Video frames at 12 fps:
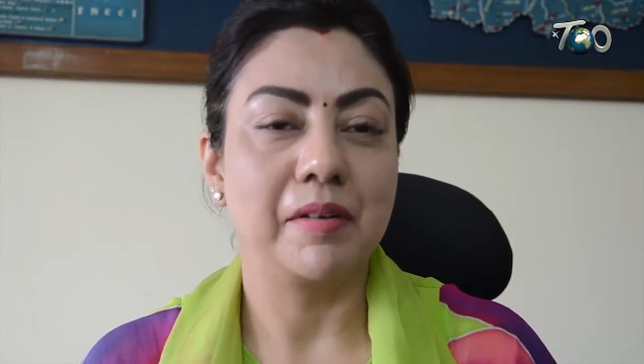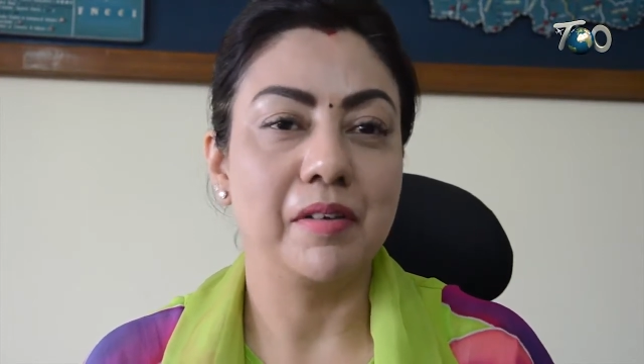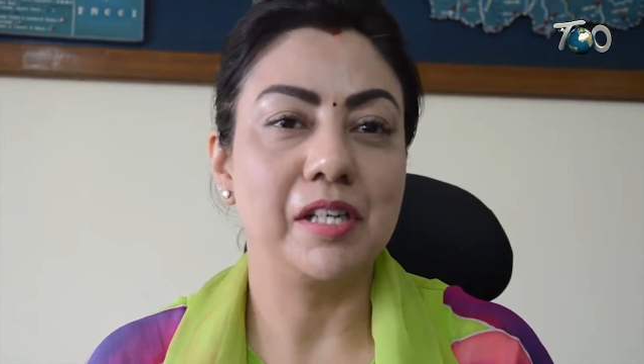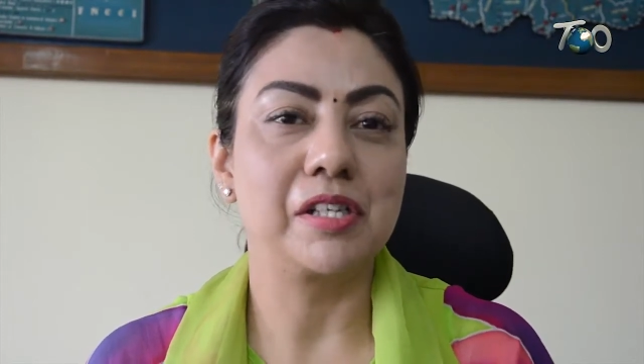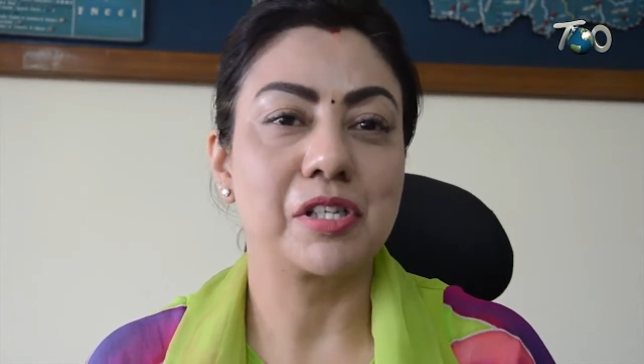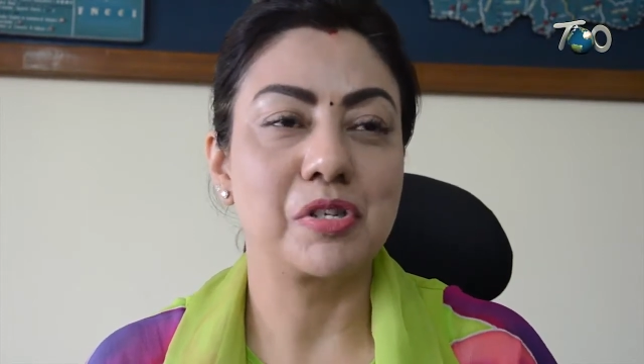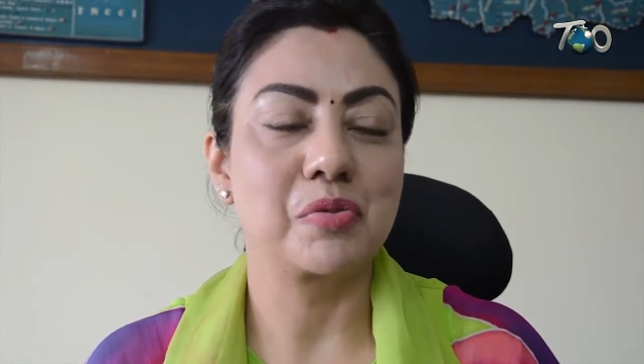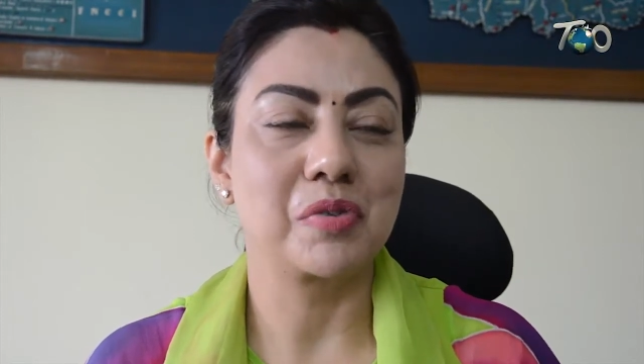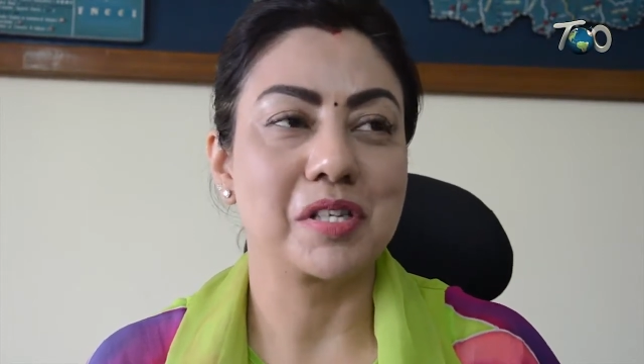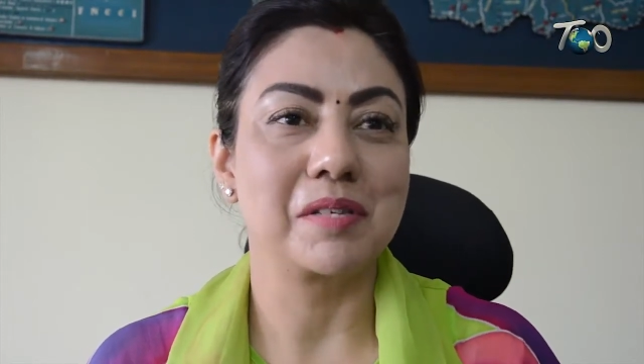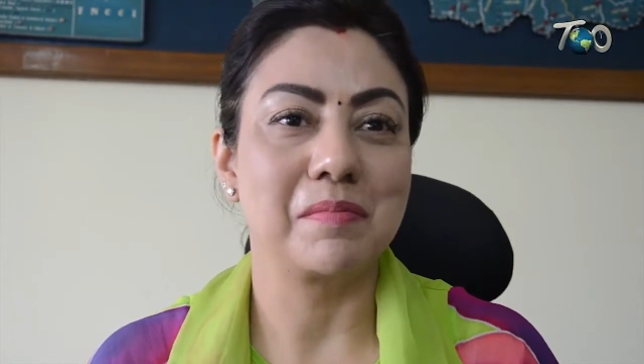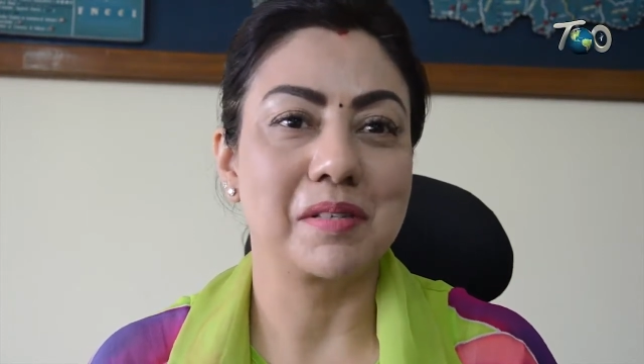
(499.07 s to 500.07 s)
Religious
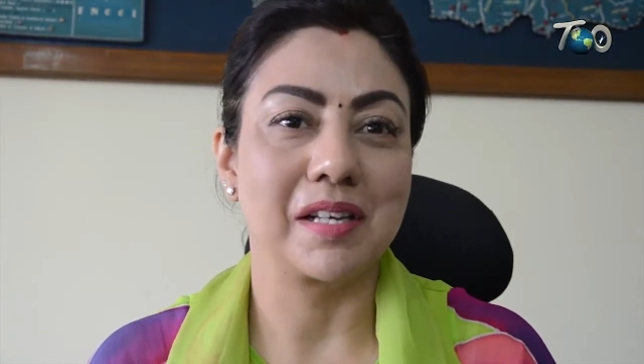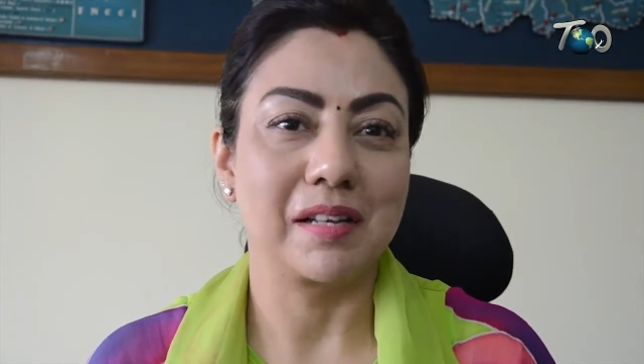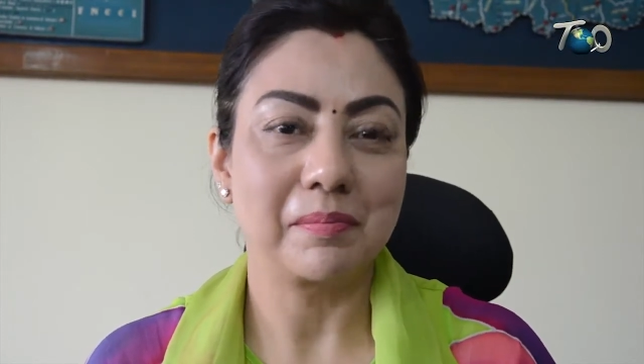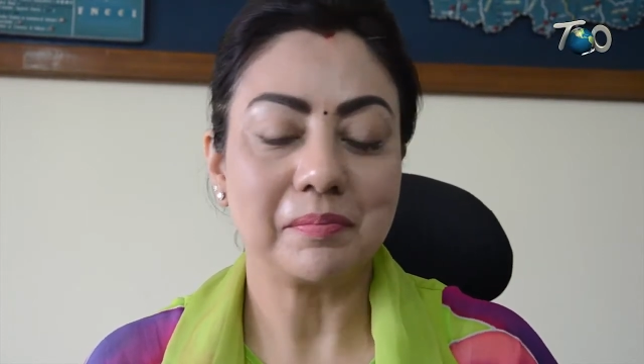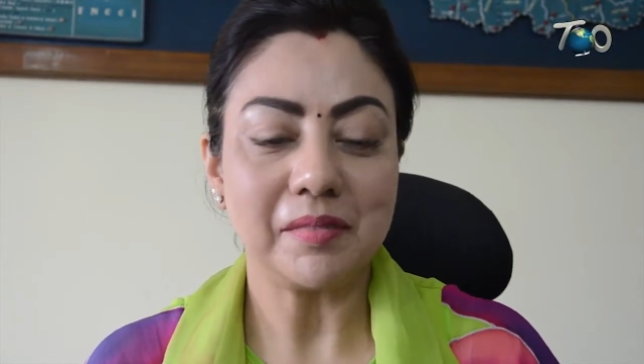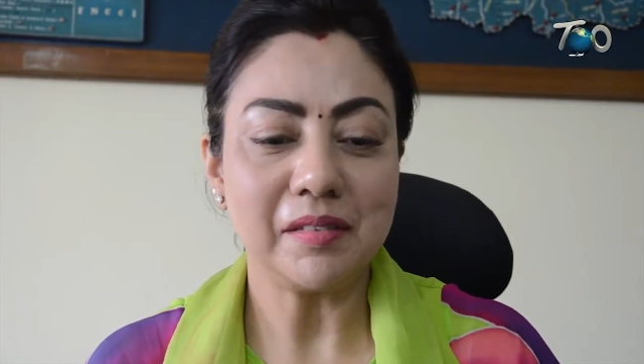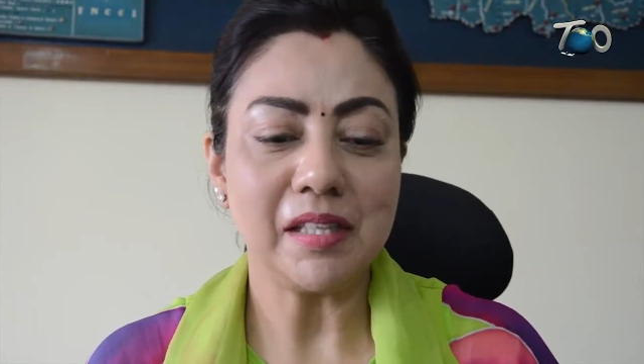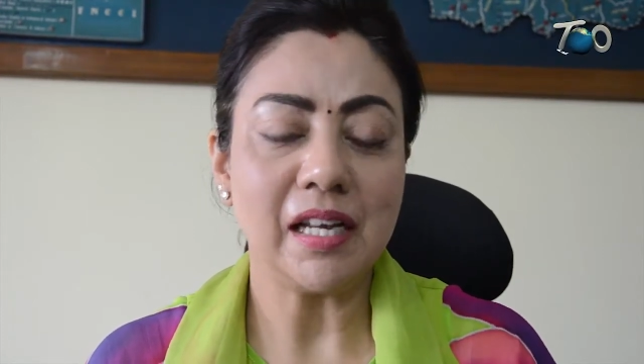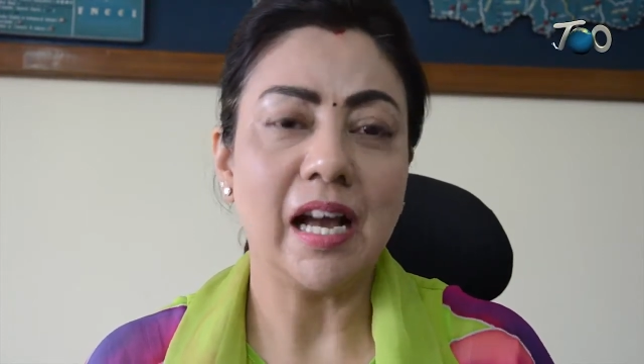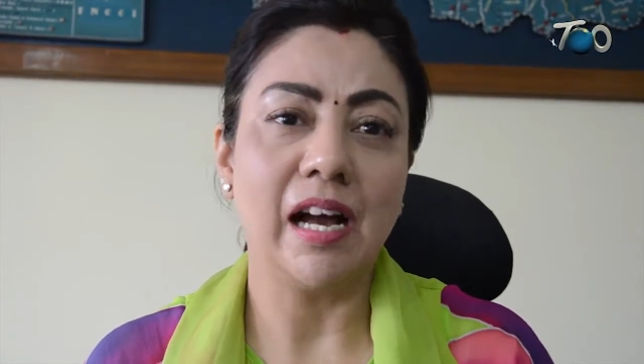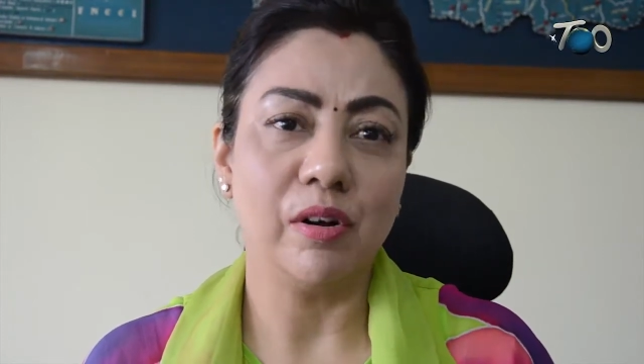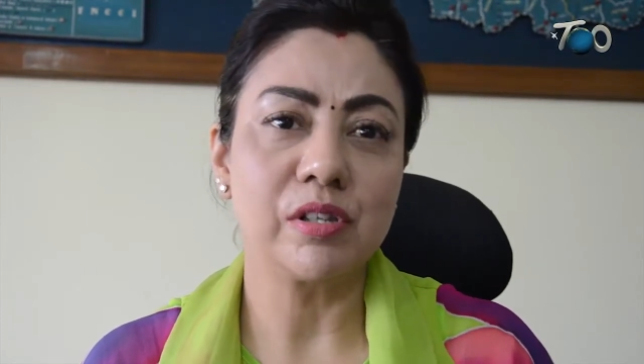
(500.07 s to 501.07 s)
tourism
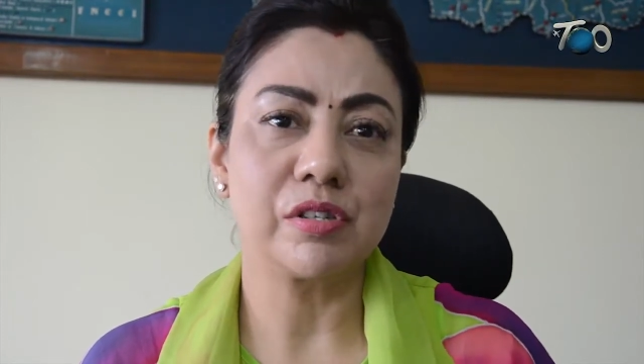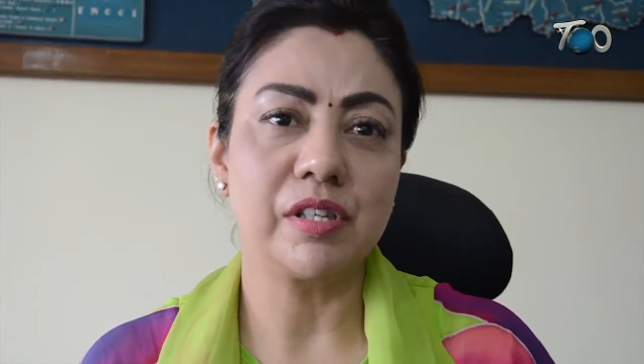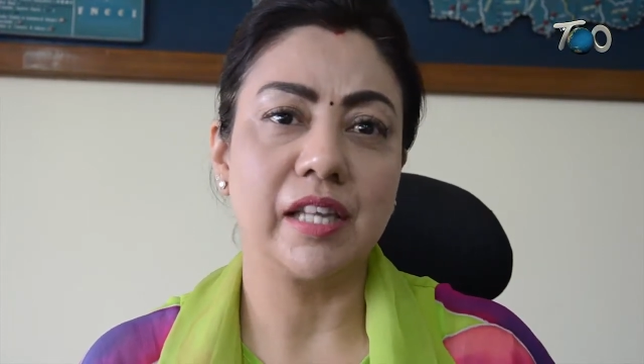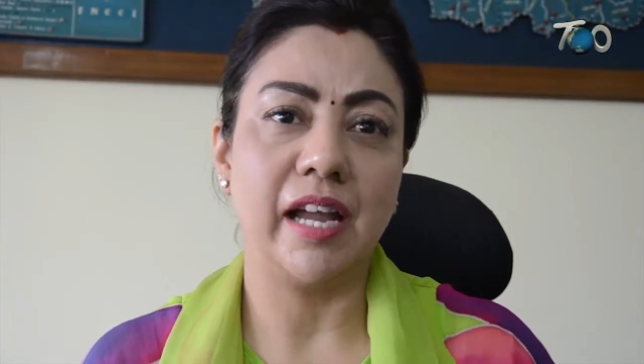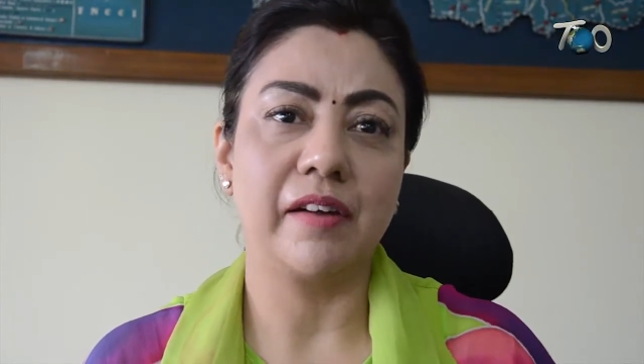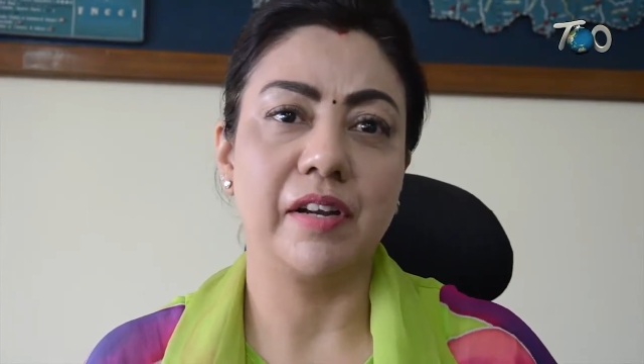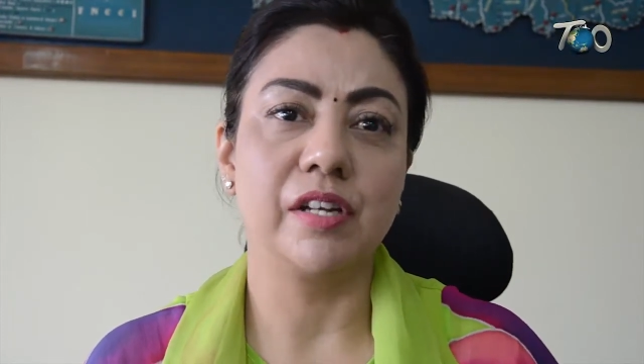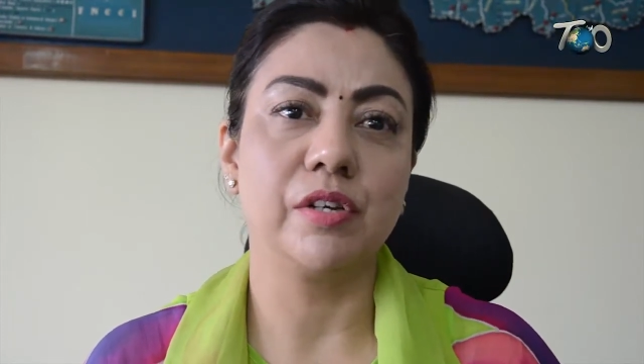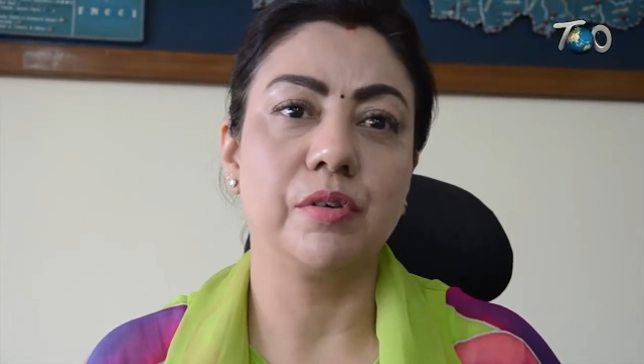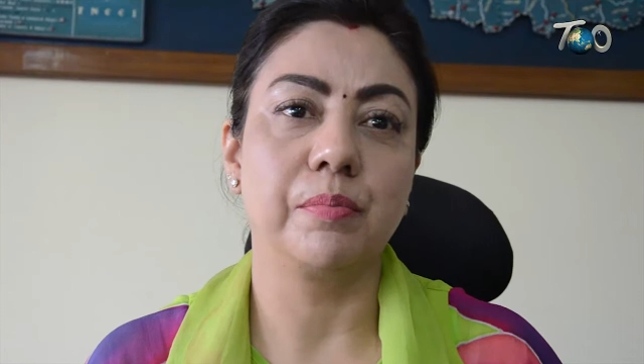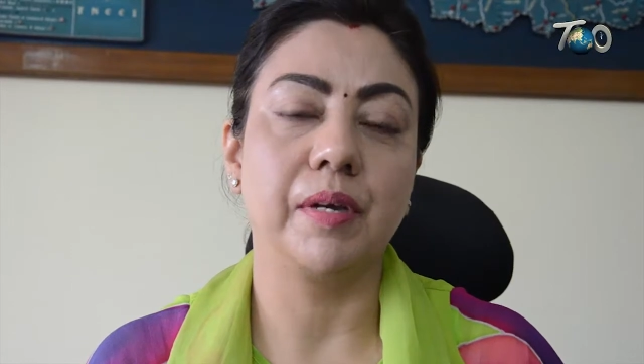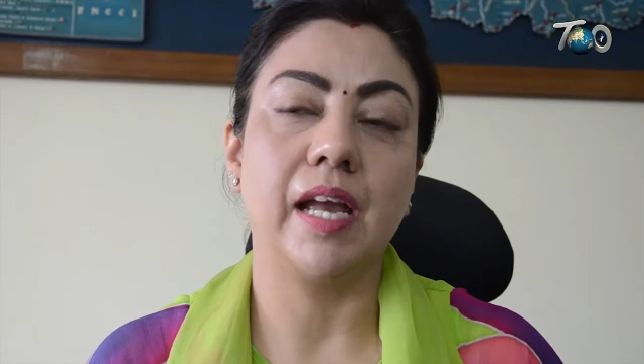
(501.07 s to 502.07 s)
are also there in UP,